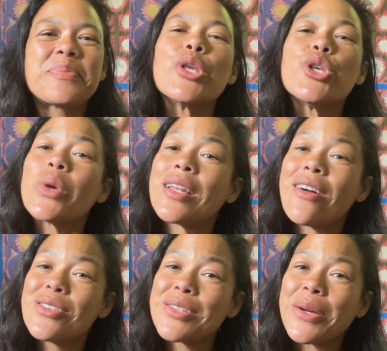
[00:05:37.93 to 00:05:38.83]
You can
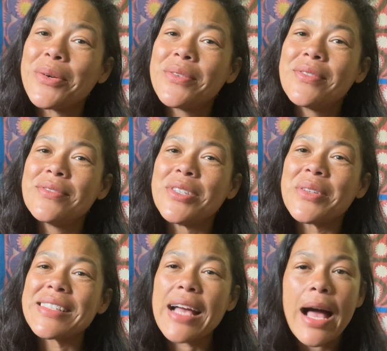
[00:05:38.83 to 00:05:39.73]
also do
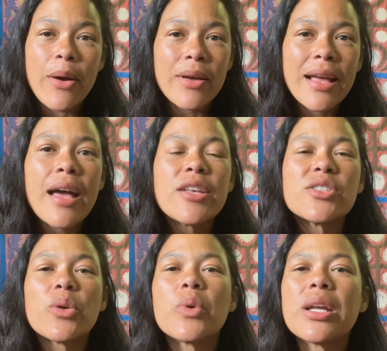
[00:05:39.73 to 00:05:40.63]
this. How?
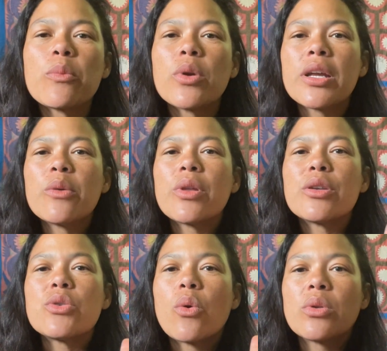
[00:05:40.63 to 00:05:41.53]
So when I'm working with a
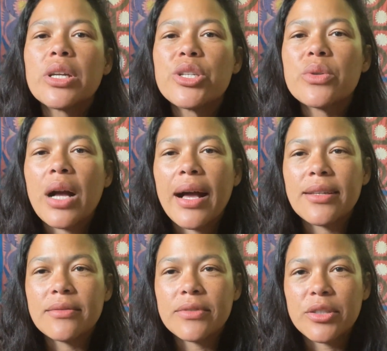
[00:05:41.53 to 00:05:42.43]
totally new cut,
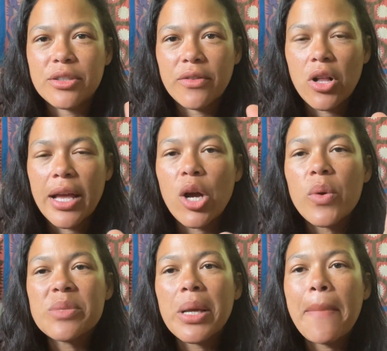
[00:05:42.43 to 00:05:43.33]
first of all, I
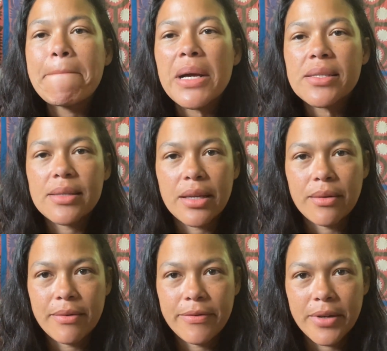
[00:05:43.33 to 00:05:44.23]
always make a
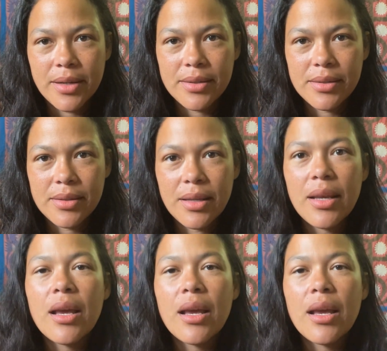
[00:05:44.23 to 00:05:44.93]
muslin first.